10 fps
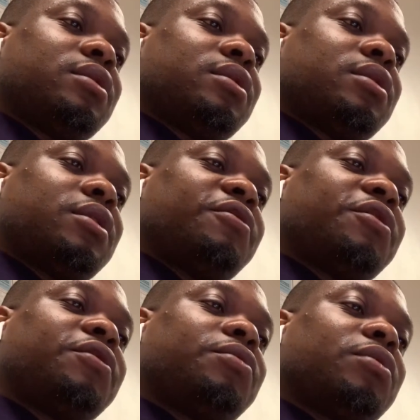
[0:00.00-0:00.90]
The
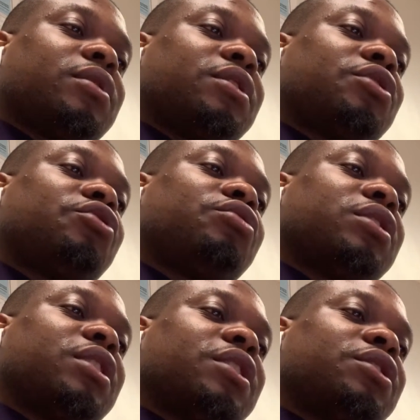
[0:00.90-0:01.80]
fifth one is the
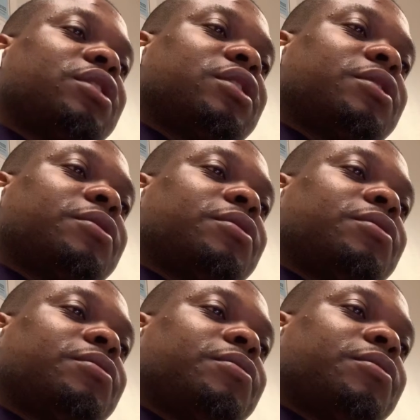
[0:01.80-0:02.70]
strategic
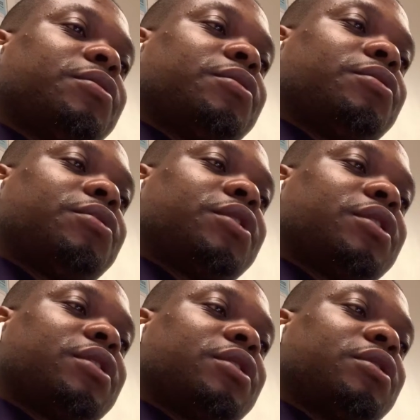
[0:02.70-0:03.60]

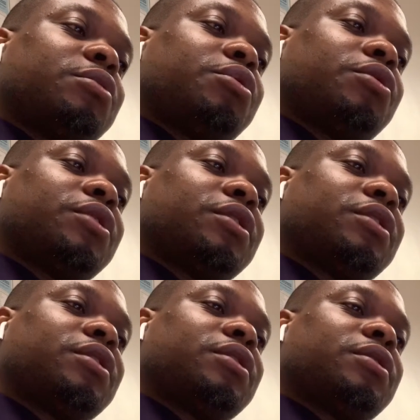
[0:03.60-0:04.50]
risk
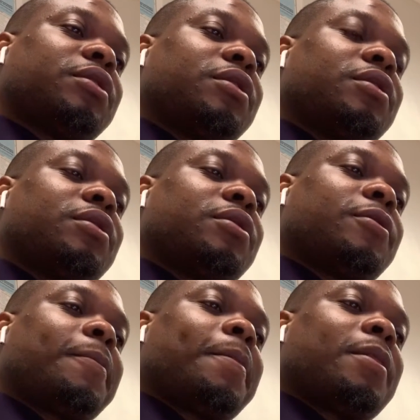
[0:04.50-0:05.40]
process.
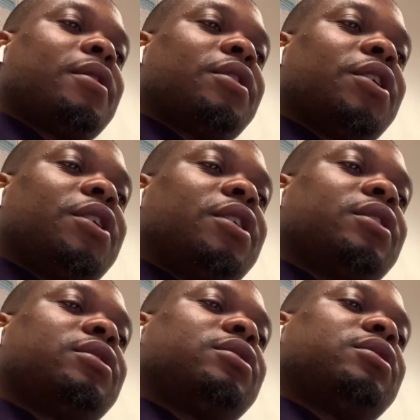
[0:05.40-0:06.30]
And
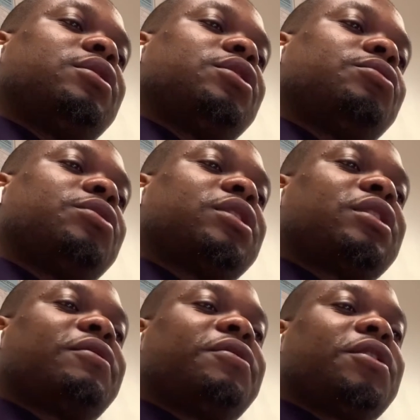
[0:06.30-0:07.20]
here, this is the risk
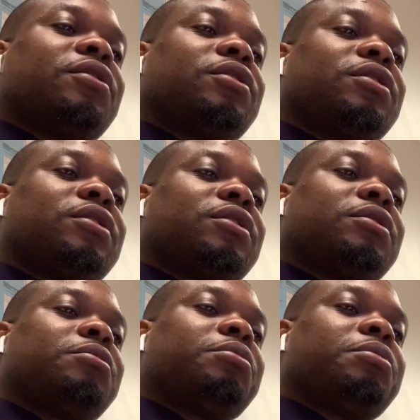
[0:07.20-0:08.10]
that fails
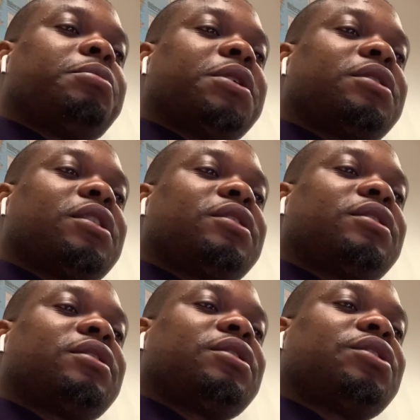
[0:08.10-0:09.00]

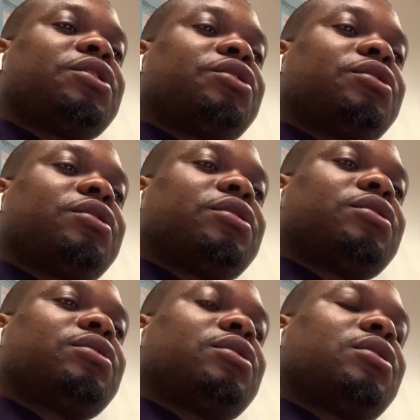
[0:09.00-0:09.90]
business
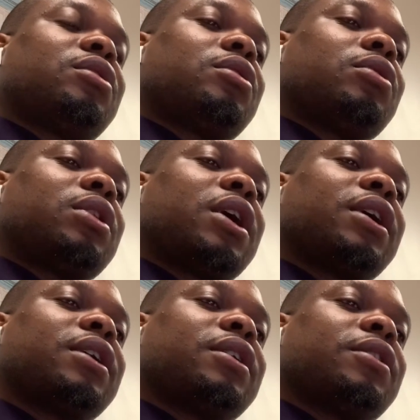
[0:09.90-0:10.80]
decisions or
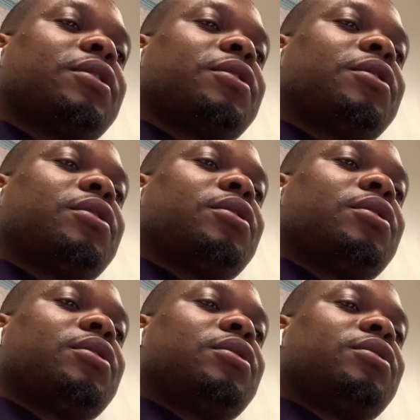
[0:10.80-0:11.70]
lack
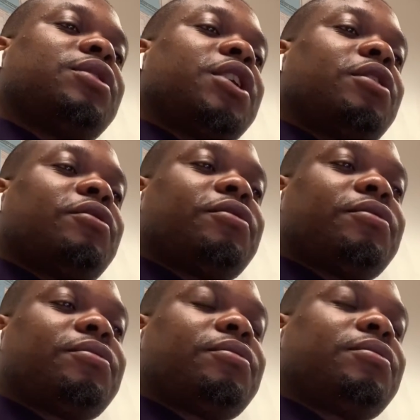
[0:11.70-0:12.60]
thereof.